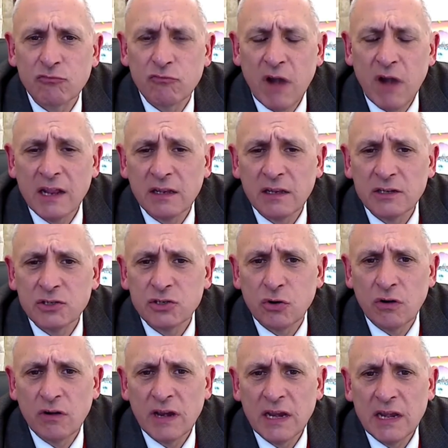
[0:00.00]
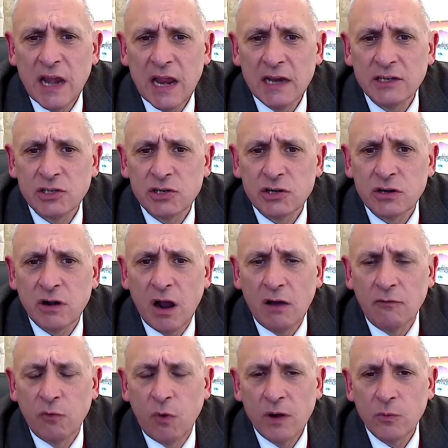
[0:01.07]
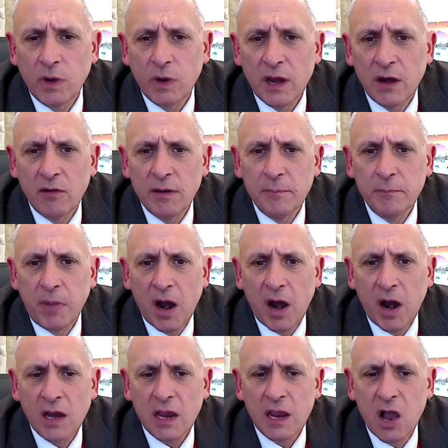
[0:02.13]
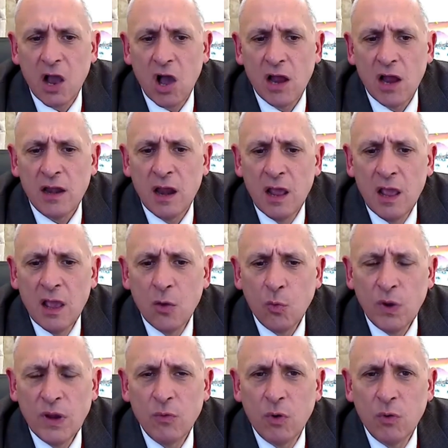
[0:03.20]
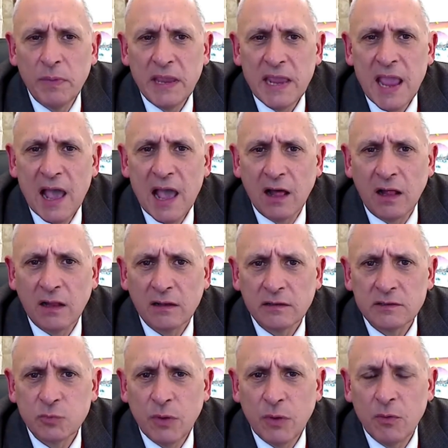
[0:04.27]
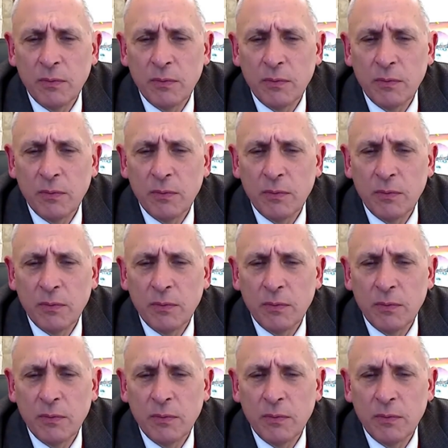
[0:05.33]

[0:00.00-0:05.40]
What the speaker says: regulatory nature of what we are embarking on, we will be held